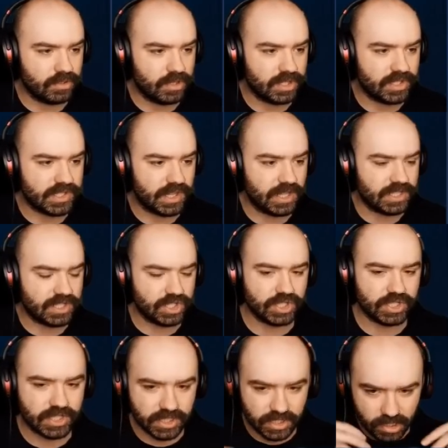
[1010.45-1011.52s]
let's let's
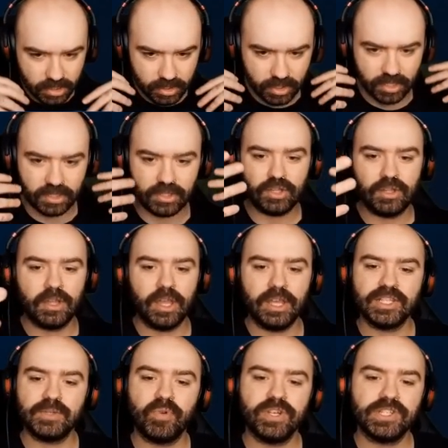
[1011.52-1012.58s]
just uh,
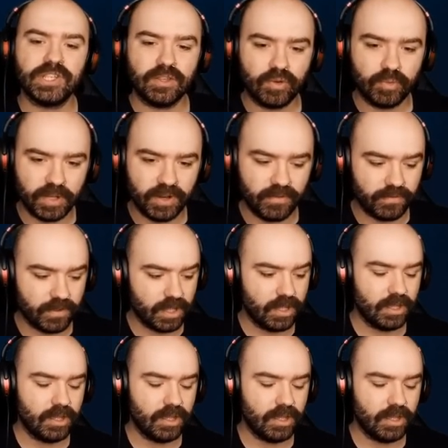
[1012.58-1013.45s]
express a little bit of